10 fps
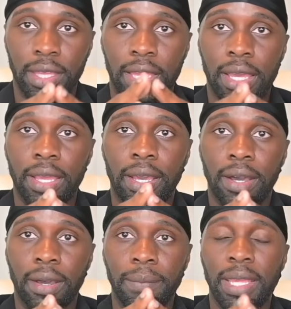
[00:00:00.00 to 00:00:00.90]

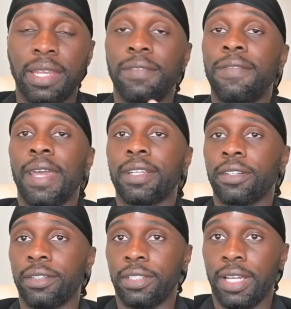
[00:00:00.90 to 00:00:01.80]
an effect
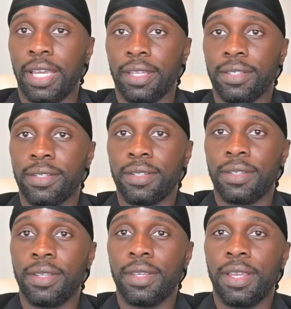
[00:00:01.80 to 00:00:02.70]
on your ex,
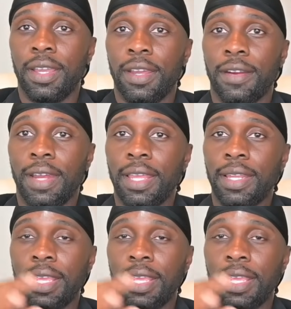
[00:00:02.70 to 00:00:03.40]
right?